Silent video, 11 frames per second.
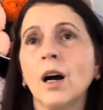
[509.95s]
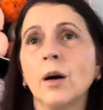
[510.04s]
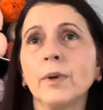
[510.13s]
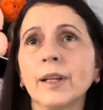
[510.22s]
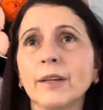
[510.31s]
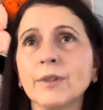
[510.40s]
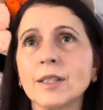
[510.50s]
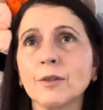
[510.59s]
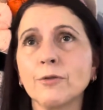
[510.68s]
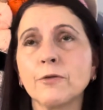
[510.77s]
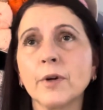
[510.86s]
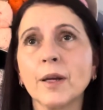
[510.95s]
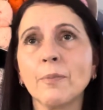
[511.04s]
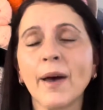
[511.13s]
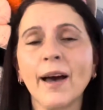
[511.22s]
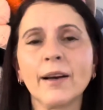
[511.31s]
I believe it's a free
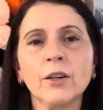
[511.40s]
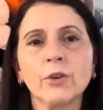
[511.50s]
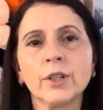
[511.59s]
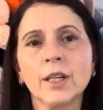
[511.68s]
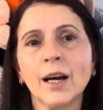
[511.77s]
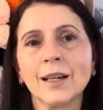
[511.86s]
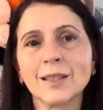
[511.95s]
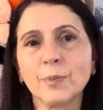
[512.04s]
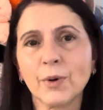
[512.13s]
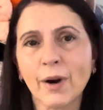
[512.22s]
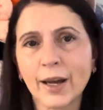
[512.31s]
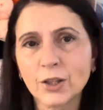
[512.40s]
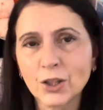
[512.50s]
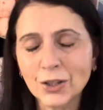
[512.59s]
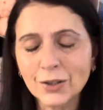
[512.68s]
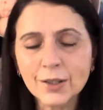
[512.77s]
pattern on
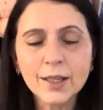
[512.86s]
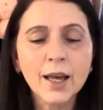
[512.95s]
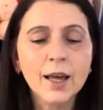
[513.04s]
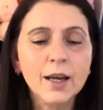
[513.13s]
Yarnspirations,